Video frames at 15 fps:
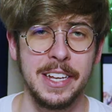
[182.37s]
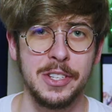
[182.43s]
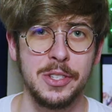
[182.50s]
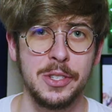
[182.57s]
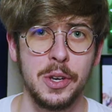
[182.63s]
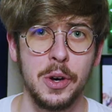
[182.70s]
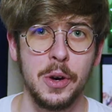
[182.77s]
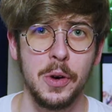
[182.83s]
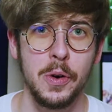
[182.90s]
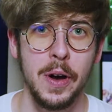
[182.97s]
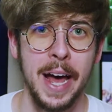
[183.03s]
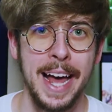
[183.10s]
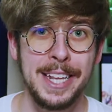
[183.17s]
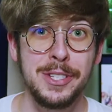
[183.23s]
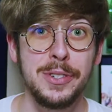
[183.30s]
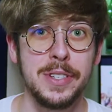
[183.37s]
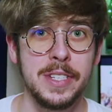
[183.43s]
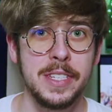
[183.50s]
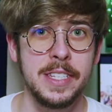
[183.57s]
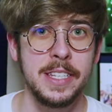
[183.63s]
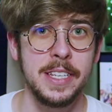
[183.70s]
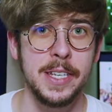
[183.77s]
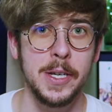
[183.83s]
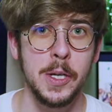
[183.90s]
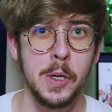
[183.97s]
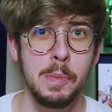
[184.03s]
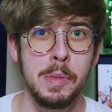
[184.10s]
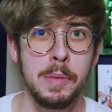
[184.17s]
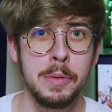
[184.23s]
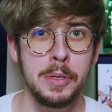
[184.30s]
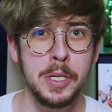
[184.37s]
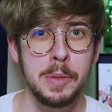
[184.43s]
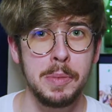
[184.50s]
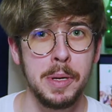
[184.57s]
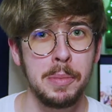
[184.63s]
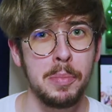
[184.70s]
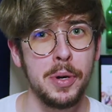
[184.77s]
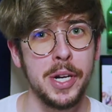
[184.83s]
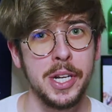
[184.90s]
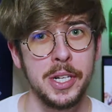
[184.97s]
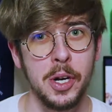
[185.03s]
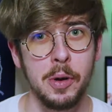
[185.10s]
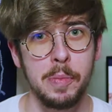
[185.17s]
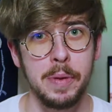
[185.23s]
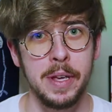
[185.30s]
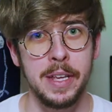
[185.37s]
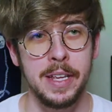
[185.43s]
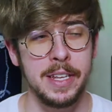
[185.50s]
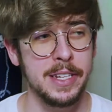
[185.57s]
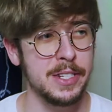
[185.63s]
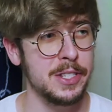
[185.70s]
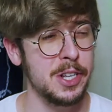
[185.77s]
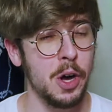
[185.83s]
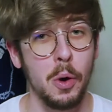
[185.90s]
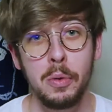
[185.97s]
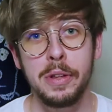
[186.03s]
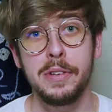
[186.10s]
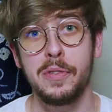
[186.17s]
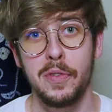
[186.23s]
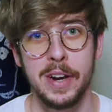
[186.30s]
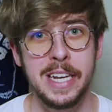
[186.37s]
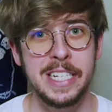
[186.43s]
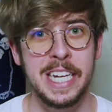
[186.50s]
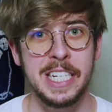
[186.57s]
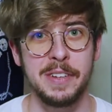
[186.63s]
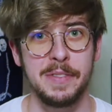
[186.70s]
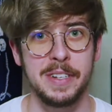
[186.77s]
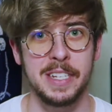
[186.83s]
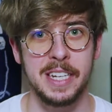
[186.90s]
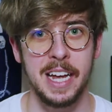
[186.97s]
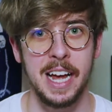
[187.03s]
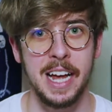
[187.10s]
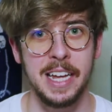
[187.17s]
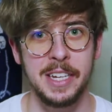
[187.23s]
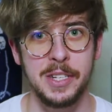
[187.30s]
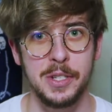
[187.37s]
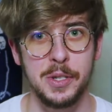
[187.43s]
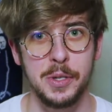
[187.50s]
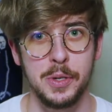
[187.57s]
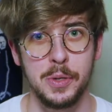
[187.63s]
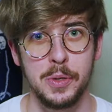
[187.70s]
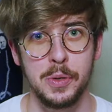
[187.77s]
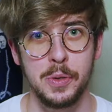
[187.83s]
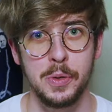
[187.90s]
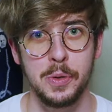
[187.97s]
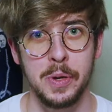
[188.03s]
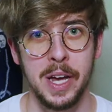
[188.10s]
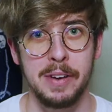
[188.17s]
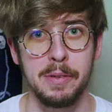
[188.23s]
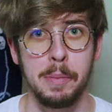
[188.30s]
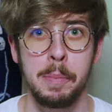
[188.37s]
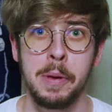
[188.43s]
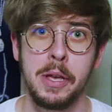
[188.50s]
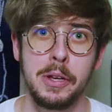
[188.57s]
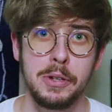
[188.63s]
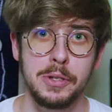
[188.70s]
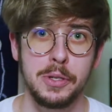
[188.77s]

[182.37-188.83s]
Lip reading: So, as you can see, Uma Musume Pretty Derby is the only franchise of its kind to kind of appeal